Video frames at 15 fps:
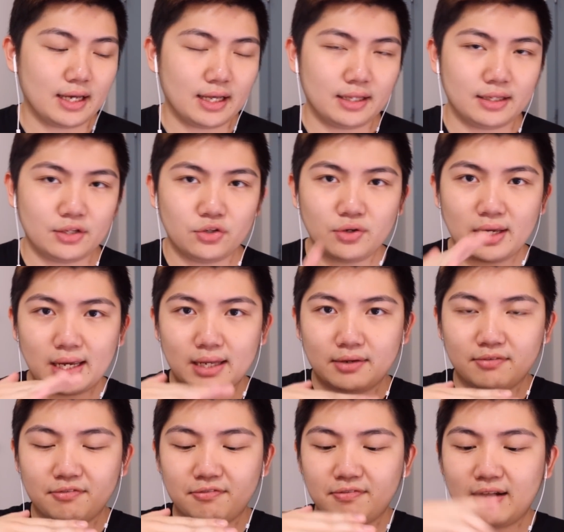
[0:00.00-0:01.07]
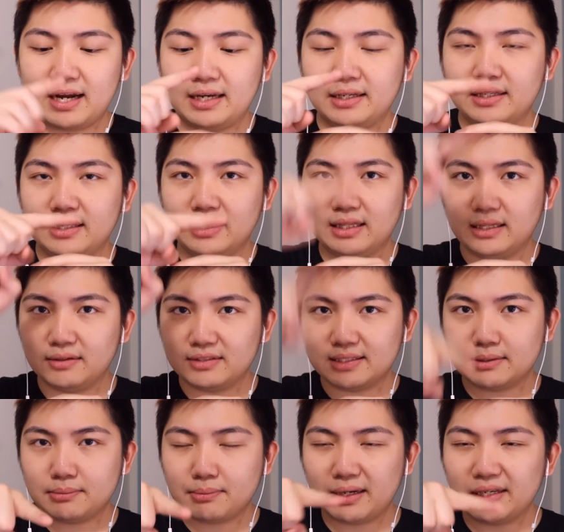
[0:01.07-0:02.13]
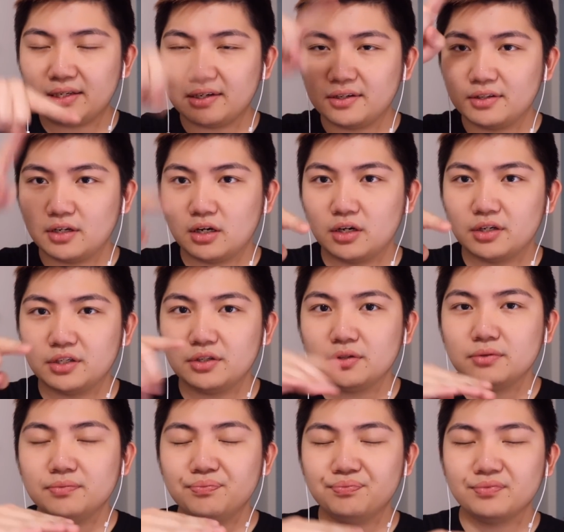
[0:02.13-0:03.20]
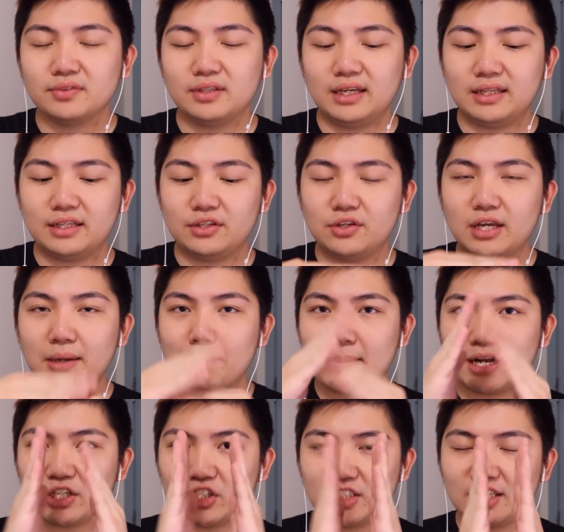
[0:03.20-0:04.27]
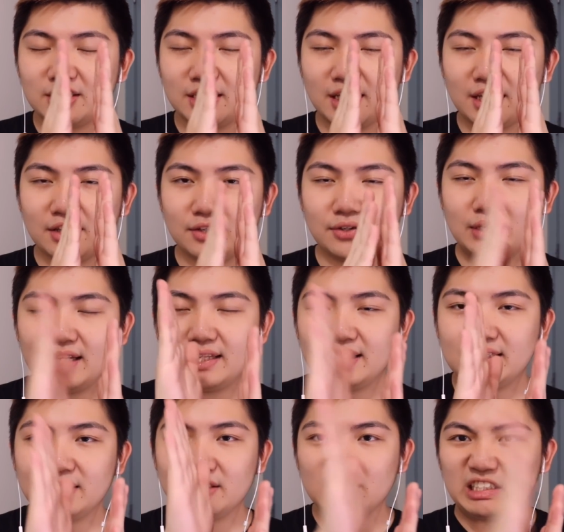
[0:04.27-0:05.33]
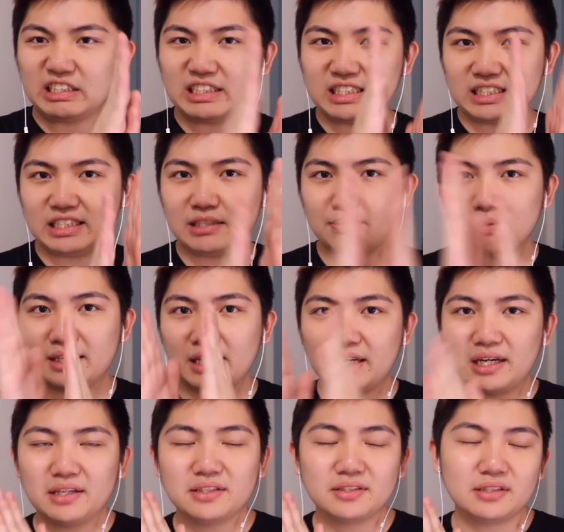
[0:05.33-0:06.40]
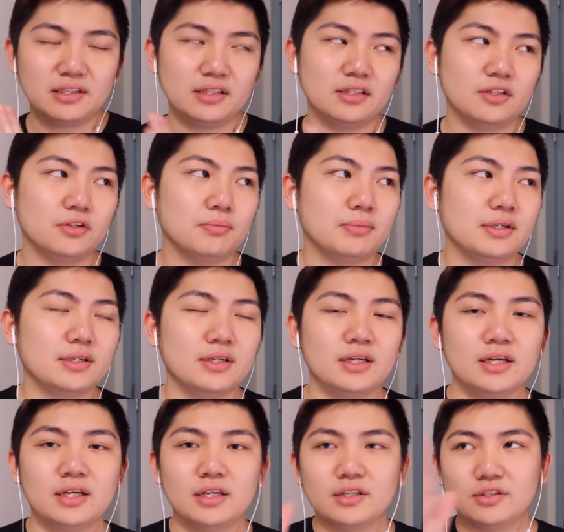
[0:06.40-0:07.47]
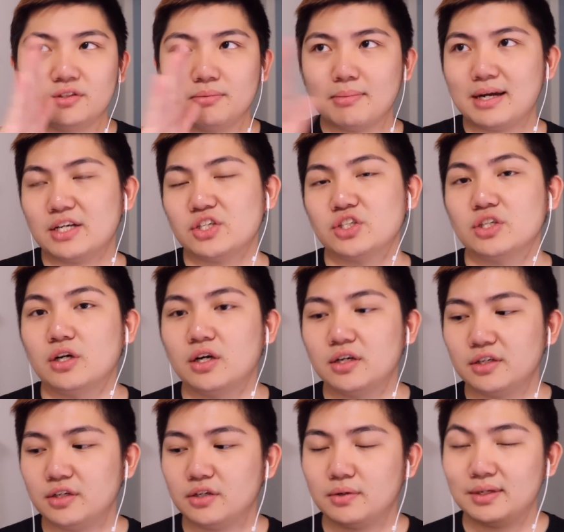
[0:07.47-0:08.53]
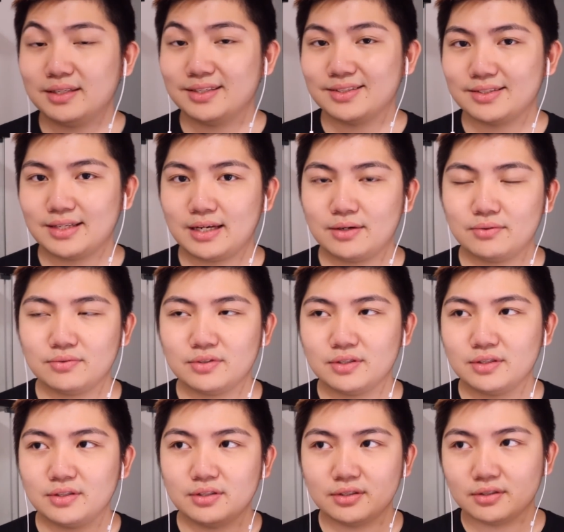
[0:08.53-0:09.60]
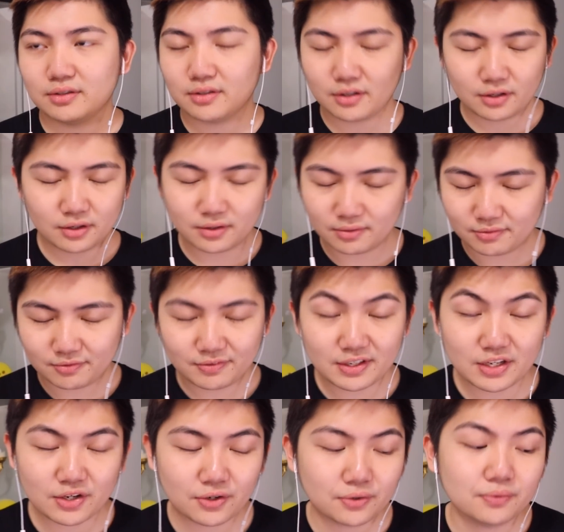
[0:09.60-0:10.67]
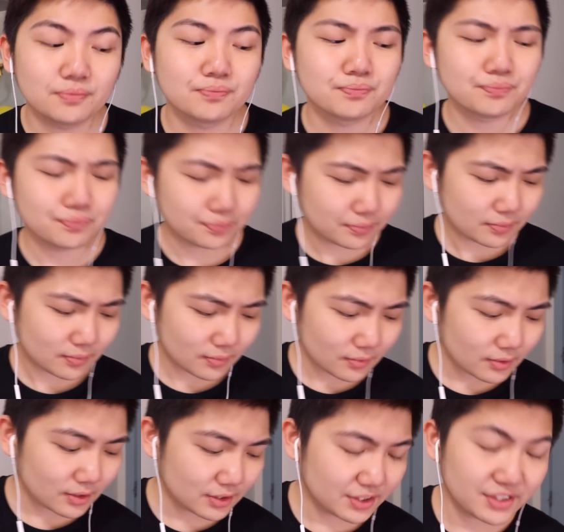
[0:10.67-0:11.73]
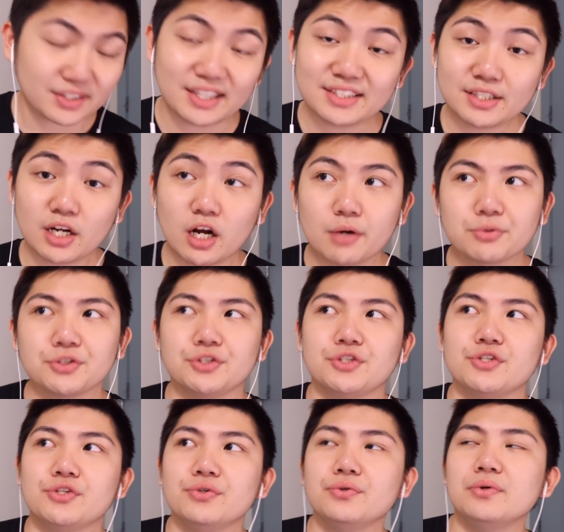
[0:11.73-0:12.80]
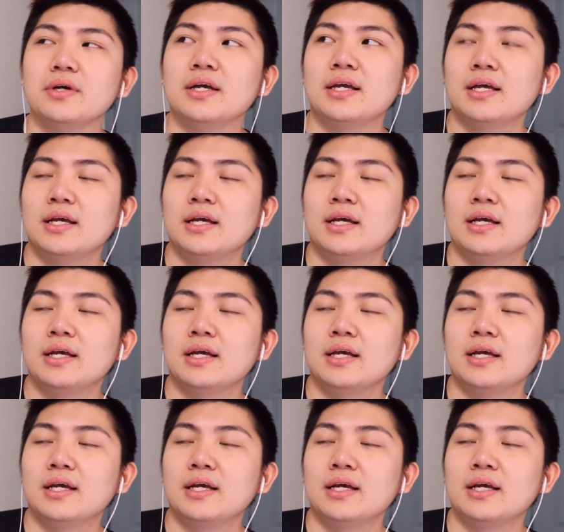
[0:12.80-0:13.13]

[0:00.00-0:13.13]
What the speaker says: and then you can find the spike on the audio, and then you can match that together and then snip and cut a little bit to match the audio and the sound and the video. So that's an option to do.